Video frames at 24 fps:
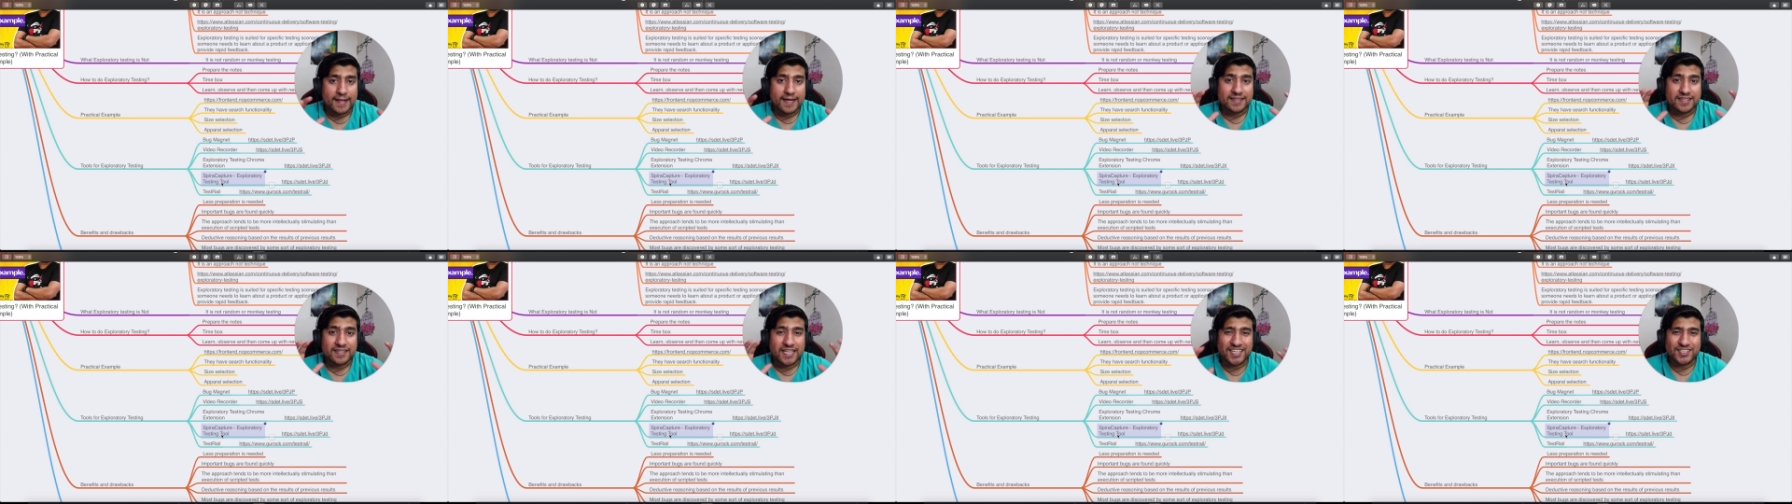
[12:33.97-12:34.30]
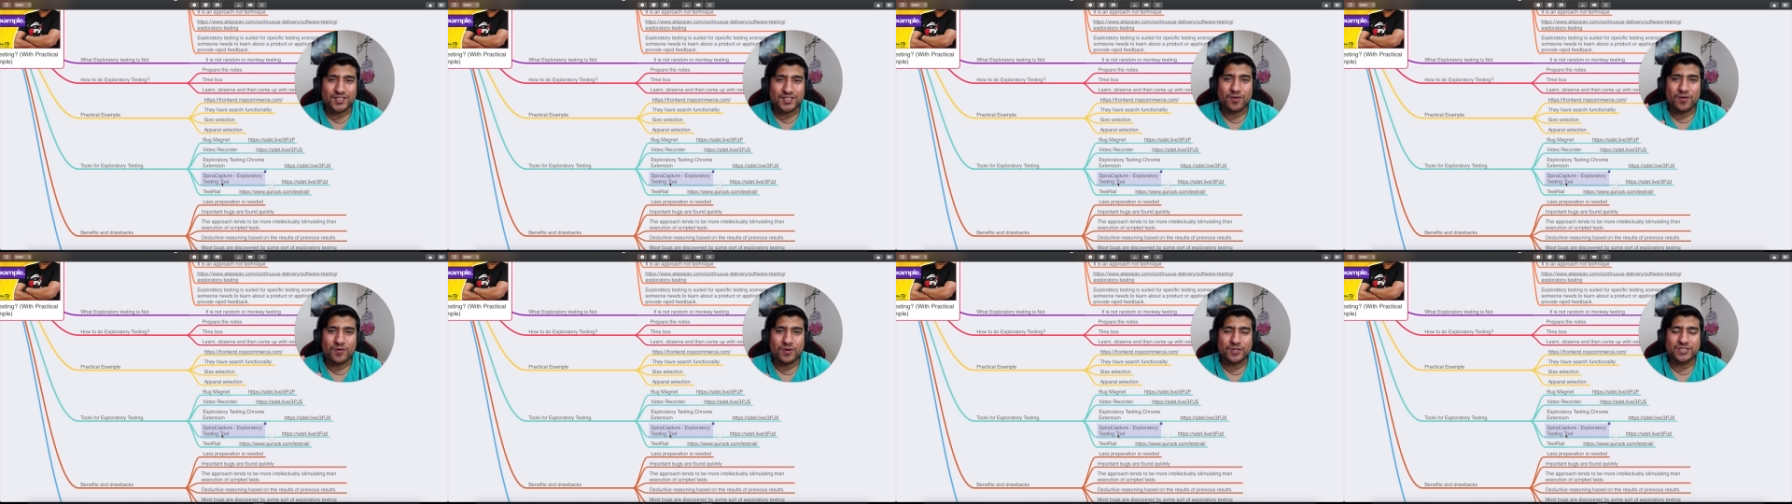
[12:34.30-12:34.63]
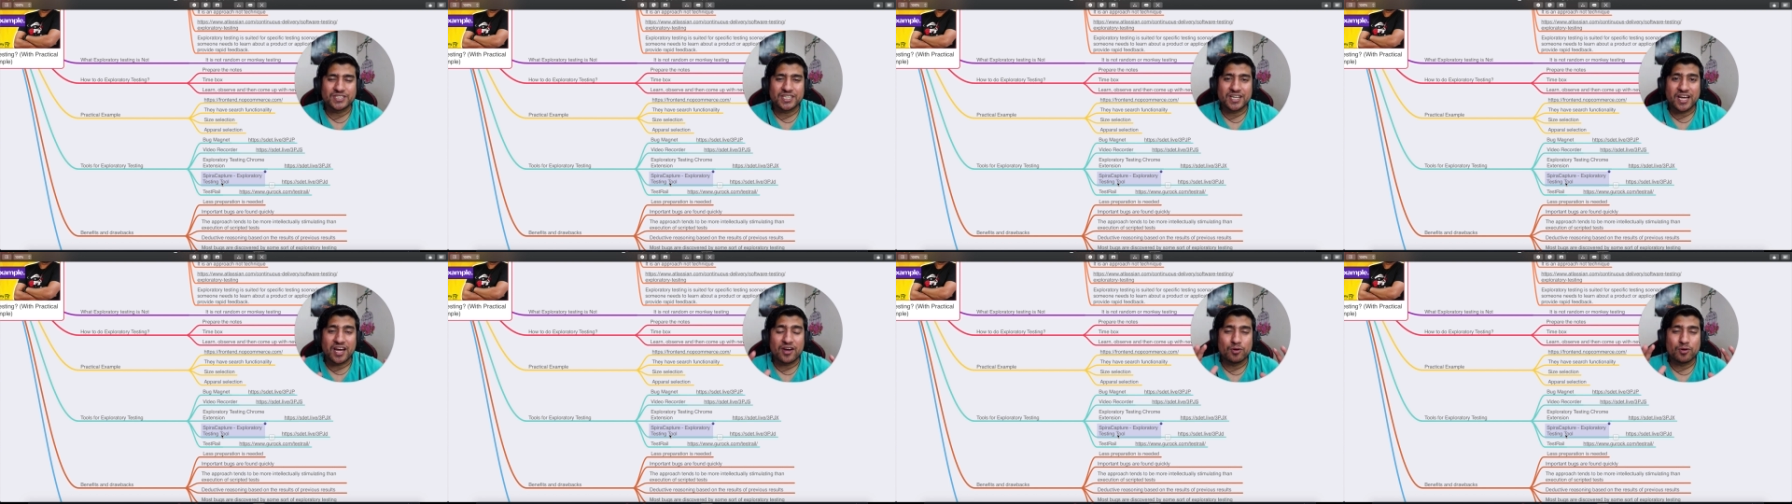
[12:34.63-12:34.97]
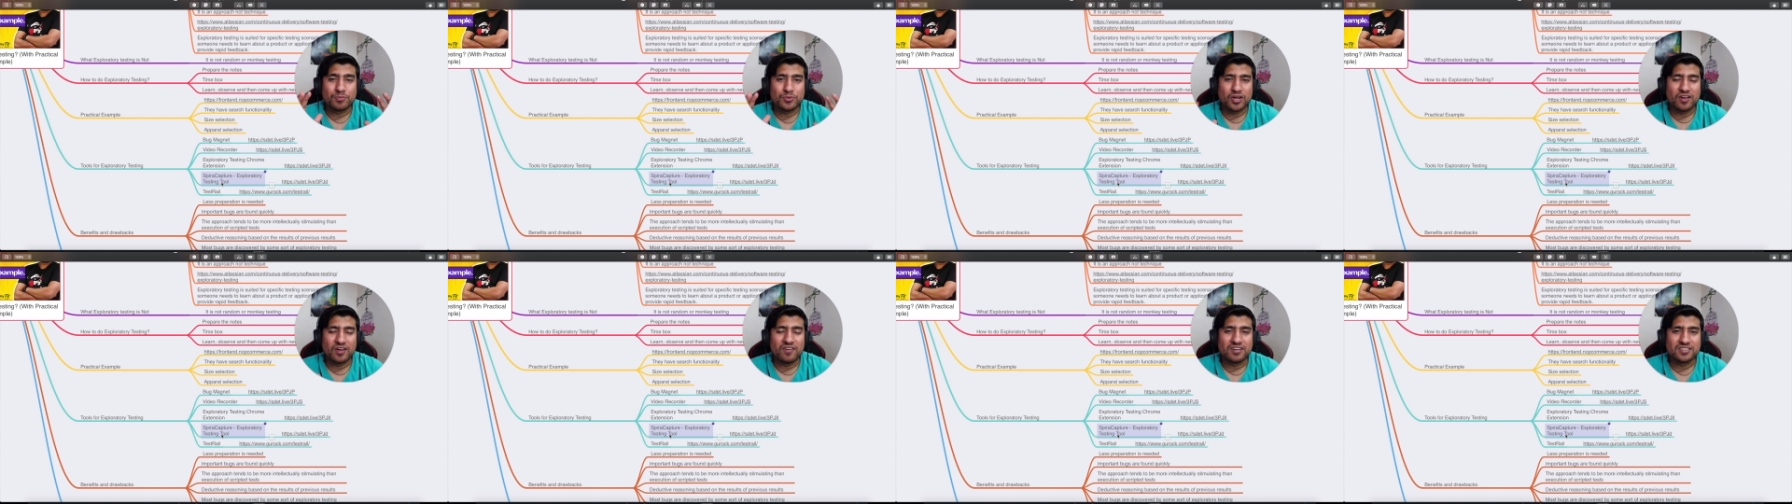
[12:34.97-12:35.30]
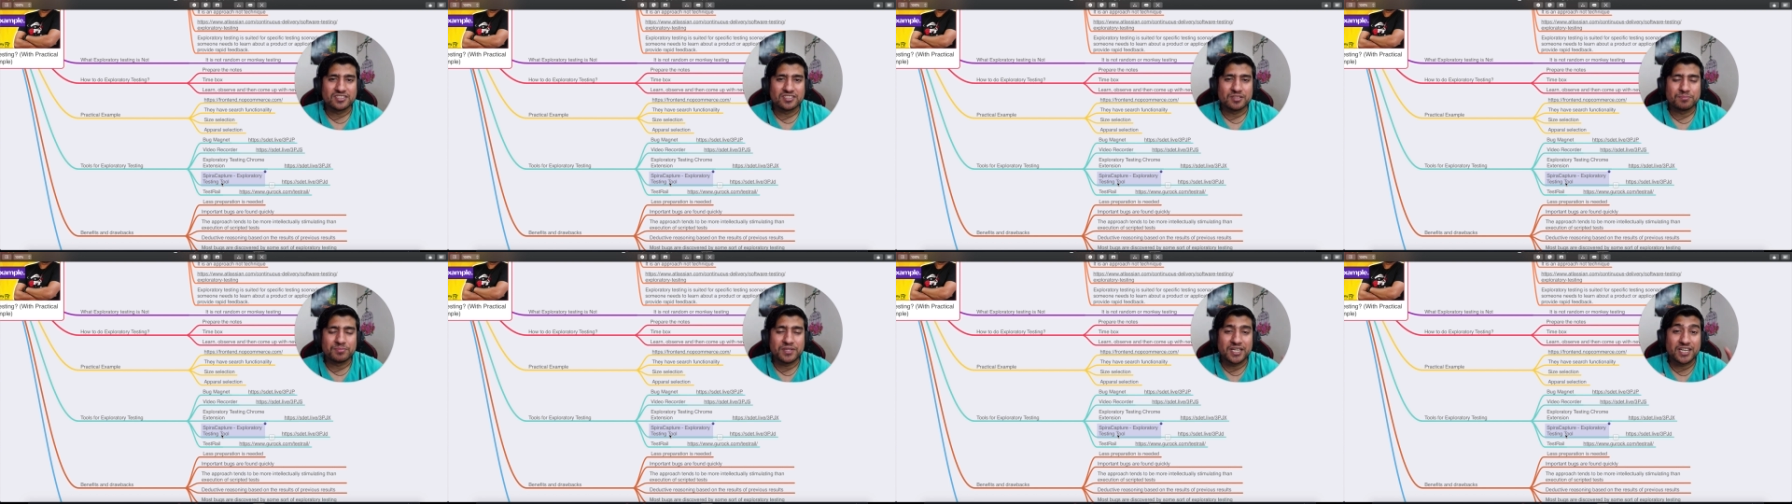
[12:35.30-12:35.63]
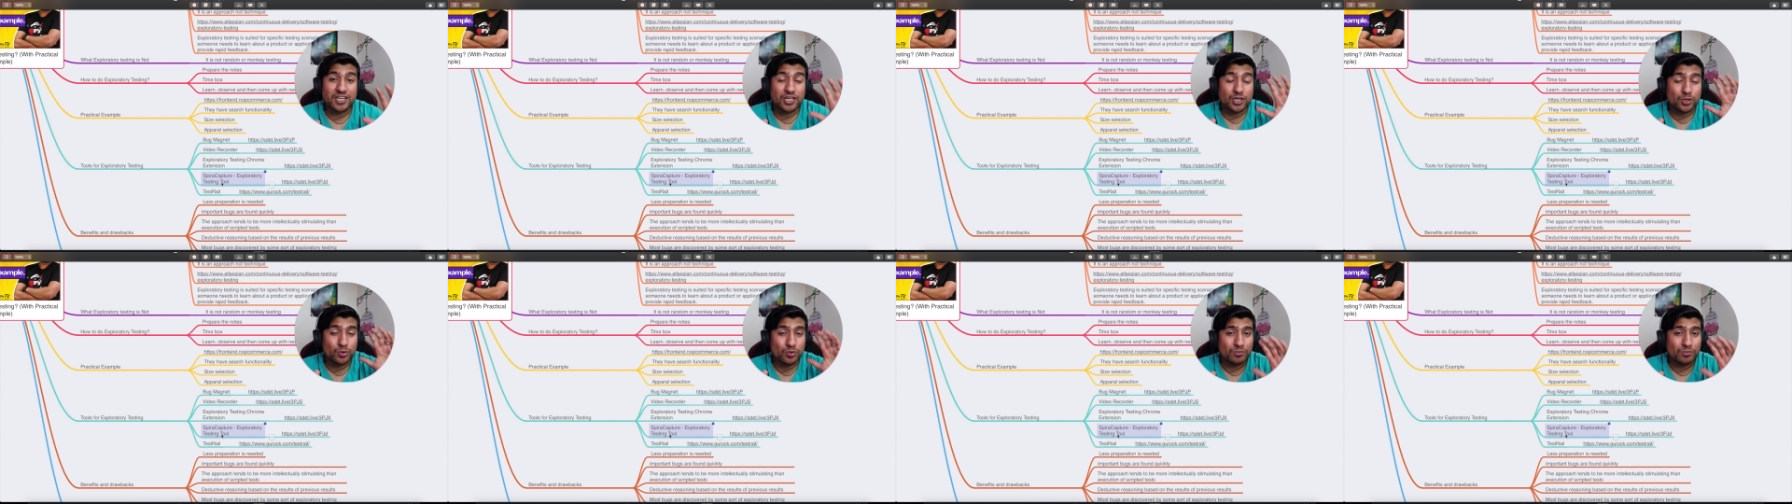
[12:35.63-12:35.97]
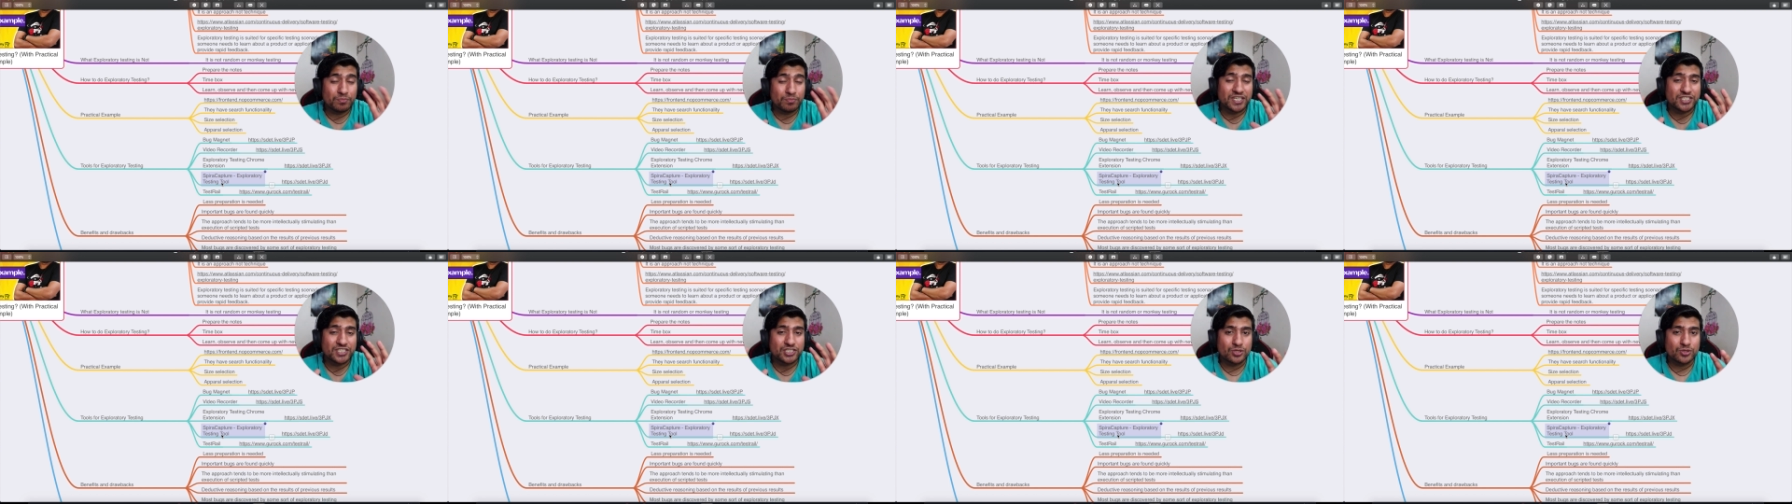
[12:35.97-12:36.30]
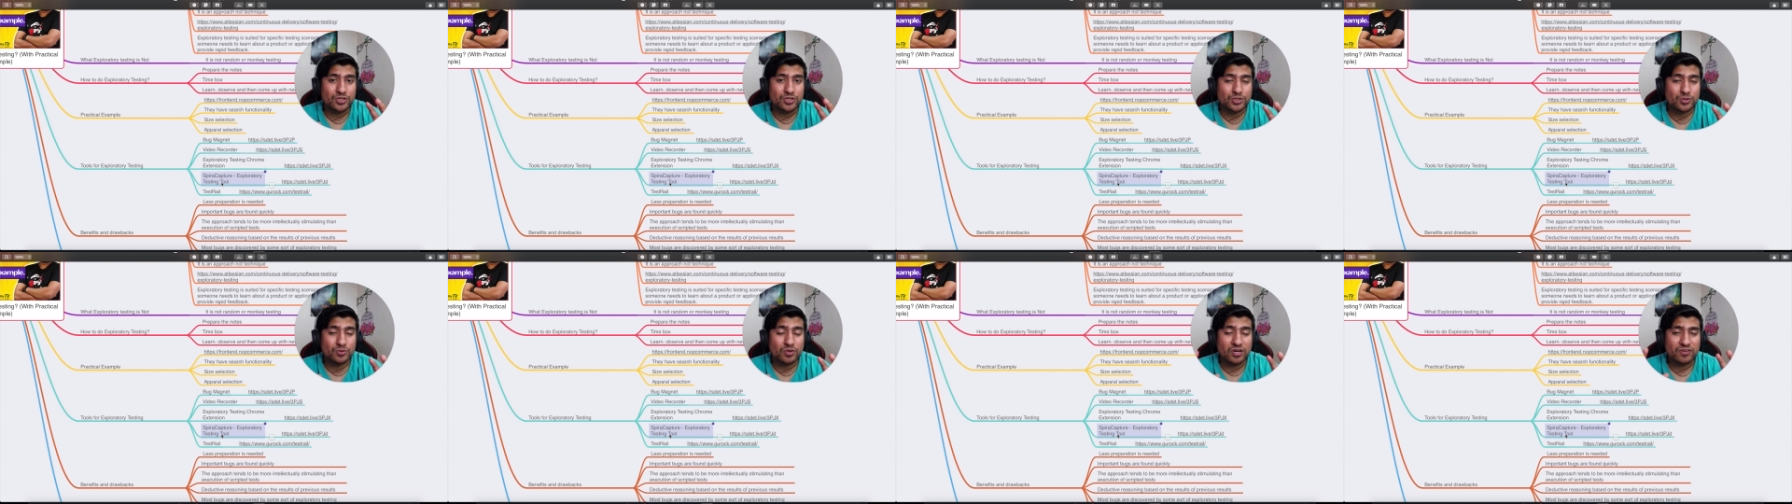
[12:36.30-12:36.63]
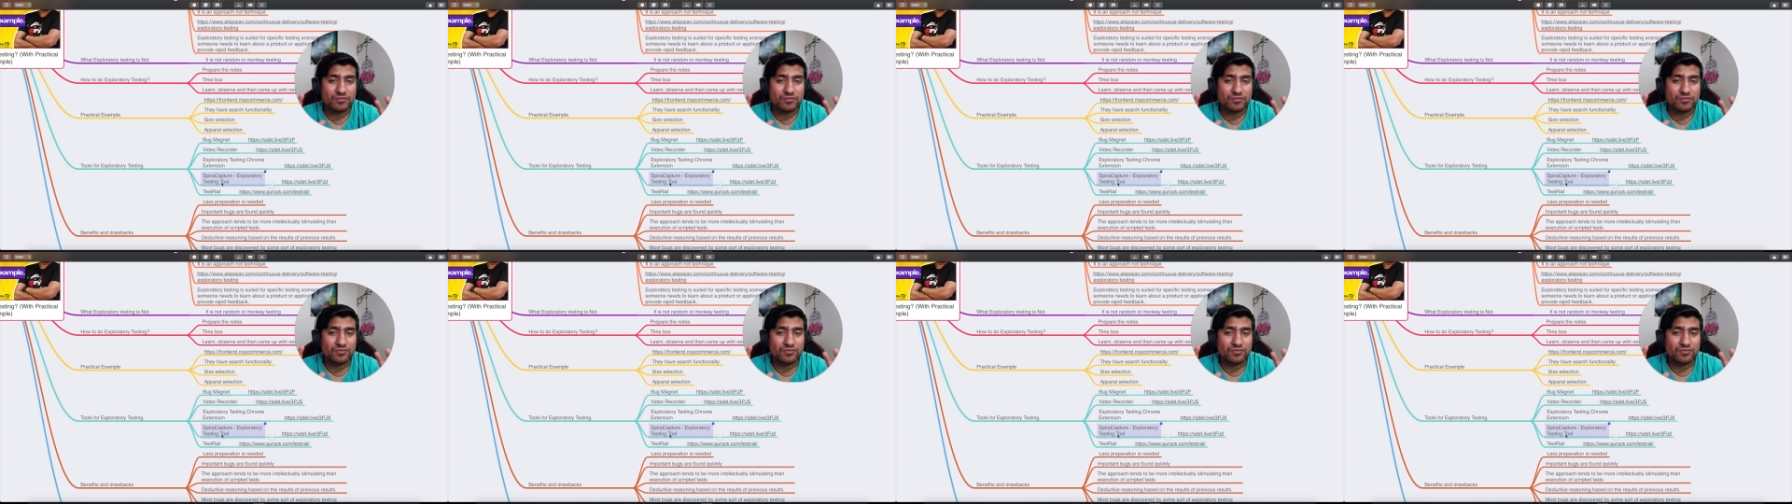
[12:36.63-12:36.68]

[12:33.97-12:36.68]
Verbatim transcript: thanks for watching. I hope you have learned something. Do make sure you,